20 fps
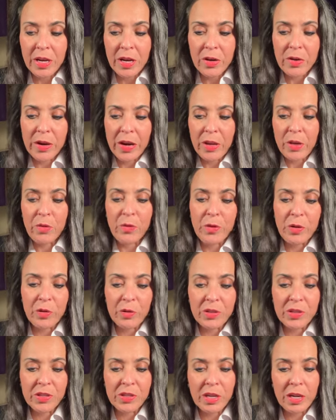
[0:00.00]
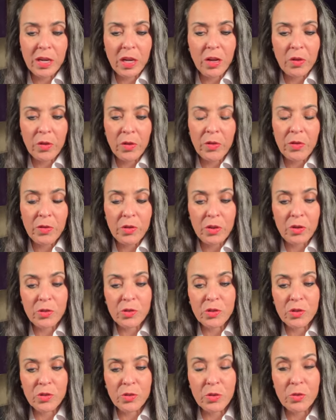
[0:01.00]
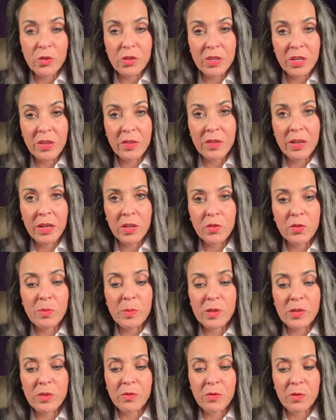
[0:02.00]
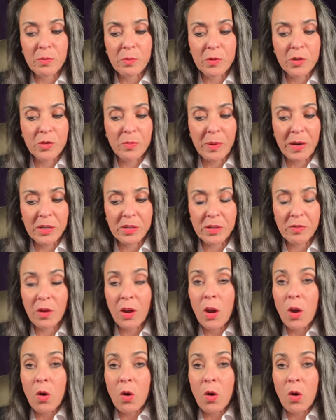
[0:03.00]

All right, you feel stuck, although you do see things from a different perspective,